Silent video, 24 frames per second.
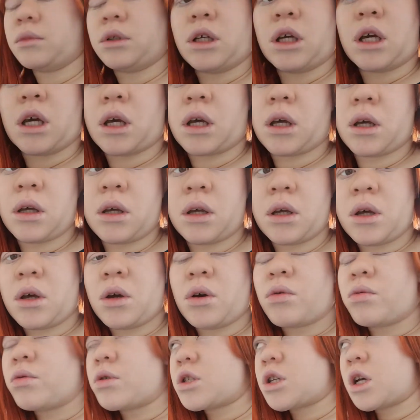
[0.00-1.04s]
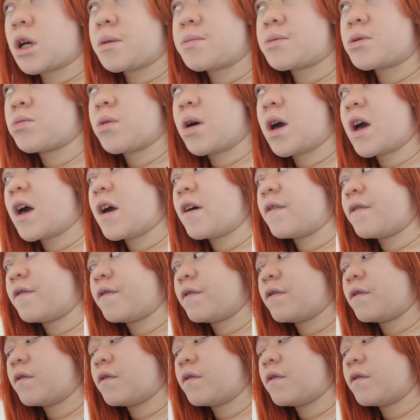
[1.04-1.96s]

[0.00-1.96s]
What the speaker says: Yeah. Which herbs do I have?